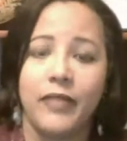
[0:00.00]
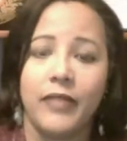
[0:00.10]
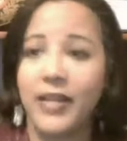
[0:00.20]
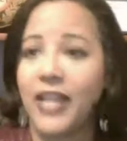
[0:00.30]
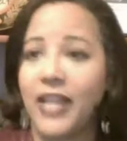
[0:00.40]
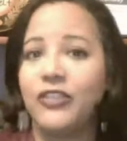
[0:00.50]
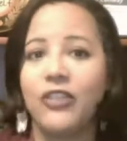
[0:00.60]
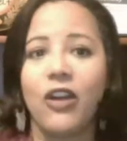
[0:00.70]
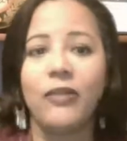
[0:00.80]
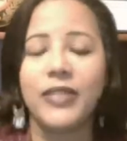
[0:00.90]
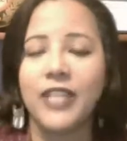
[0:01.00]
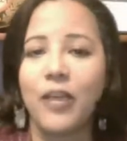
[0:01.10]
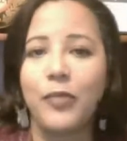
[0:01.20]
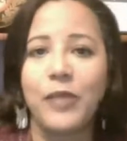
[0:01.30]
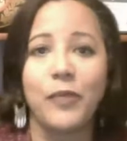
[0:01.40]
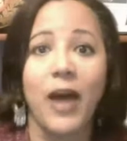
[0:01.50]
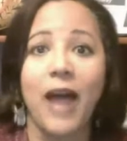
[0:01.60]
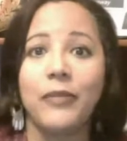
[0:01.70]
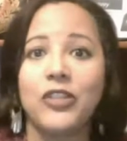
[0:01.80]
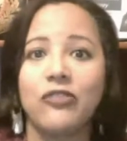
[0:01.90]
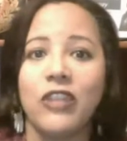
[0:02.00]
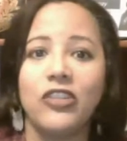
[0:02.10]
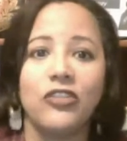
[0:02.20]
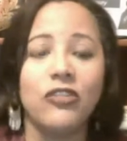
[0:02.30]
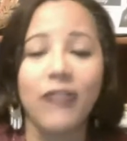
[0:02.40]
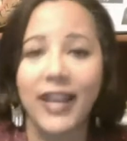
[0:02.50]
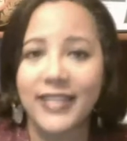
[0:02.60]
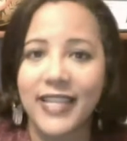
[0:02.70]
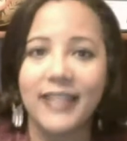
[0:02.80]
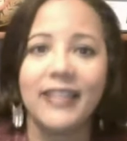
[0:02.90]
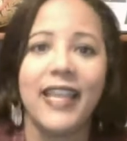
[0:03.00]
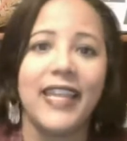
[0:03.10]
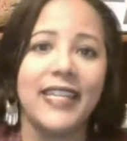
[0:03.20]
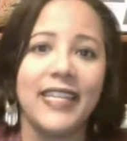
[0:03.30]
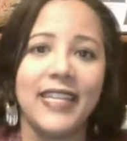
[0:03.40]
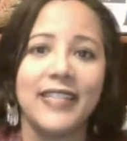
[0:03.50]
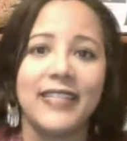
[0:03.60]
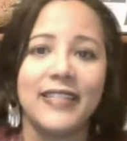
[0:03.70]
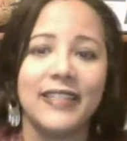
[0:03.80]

I mean, I used to always tell people I'm a straight shooter. I tell it like it is.